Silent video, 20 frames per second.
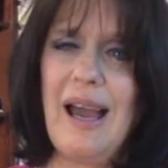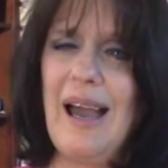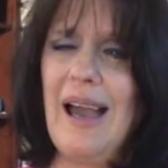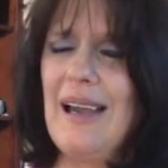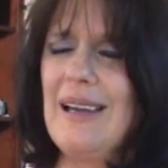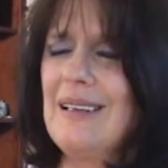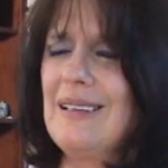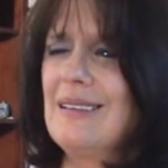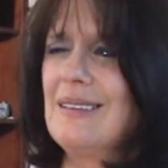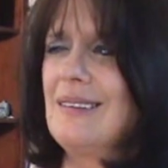
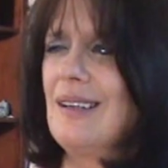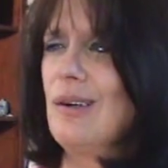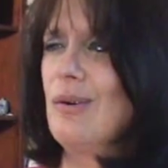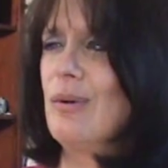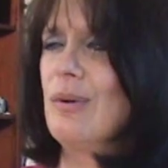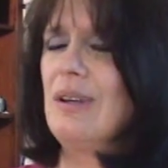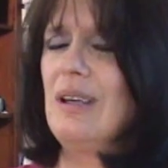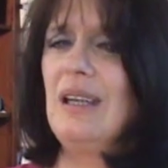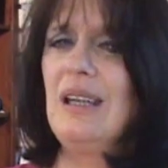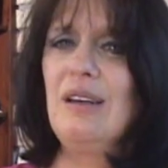I
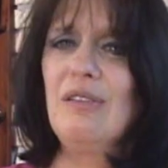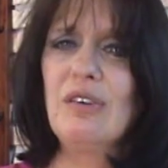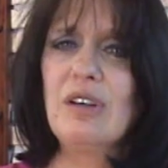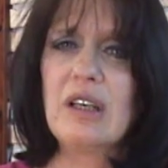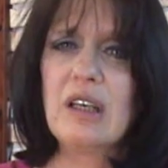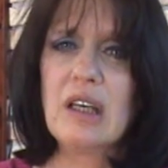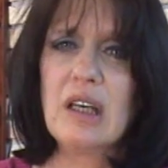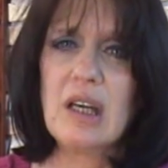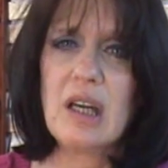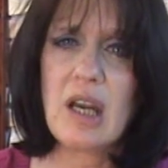don't
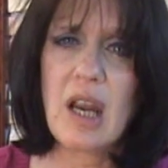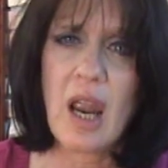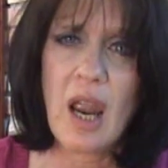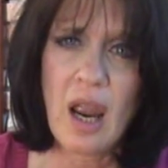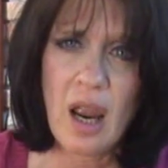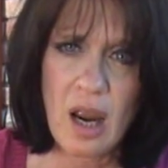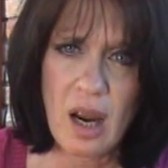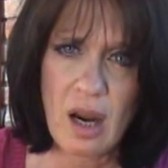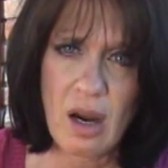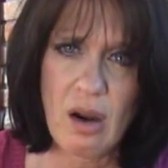even
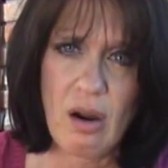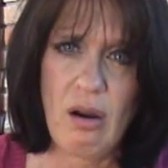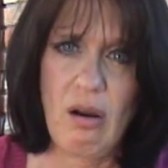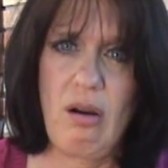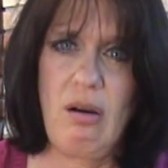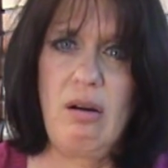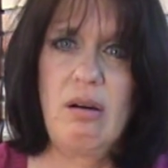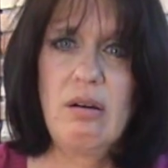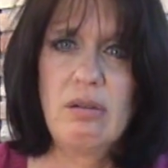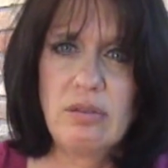
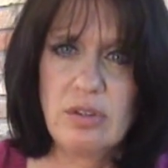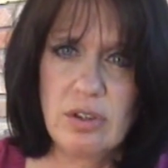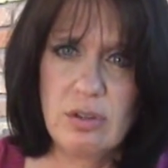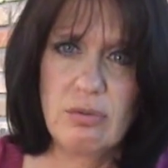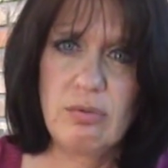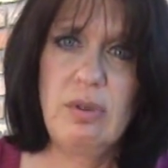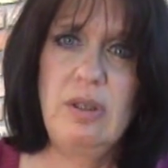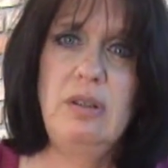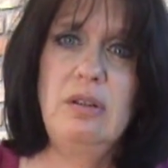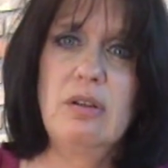care
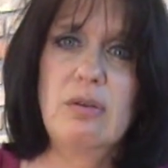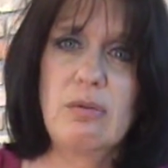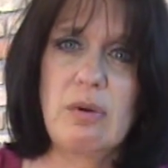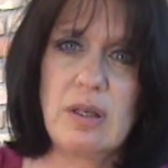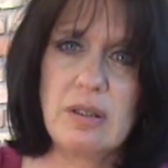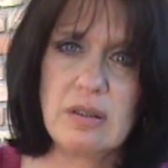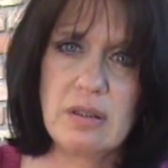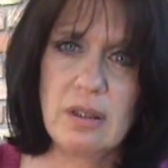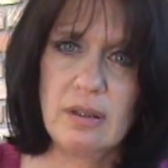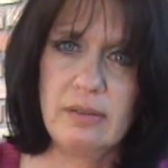to read the
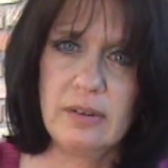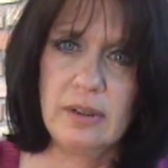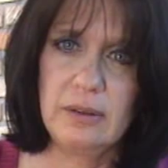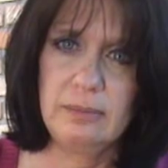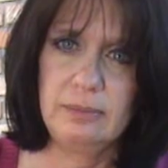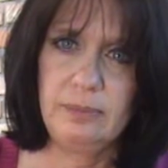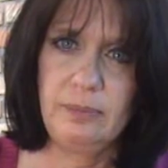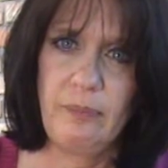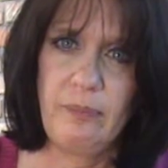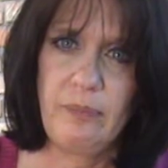rest of it.